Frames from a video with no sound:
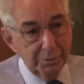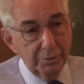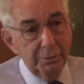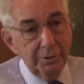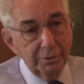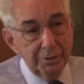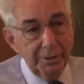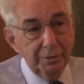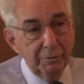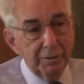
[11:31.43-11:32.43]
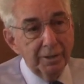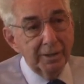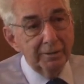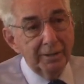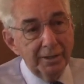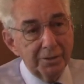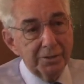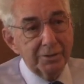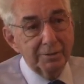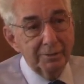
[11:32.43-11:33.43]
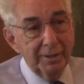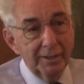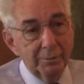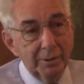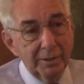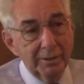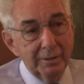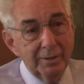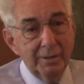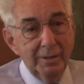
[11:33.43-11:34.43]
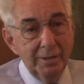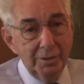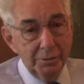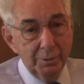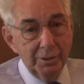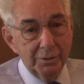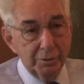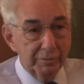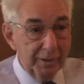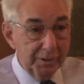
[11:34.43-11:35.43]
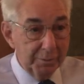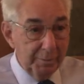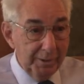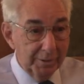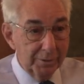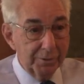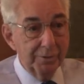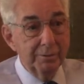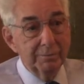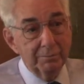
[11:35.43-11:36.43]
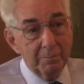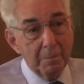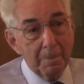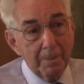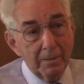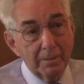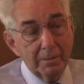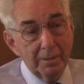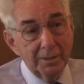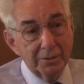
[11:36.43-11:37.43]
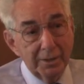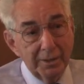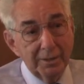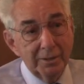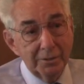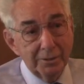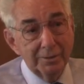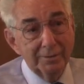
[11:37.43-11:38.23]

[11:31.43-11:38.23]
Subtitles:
So we entertained overnight guests that way, as well as overnight speakers and things of that nature.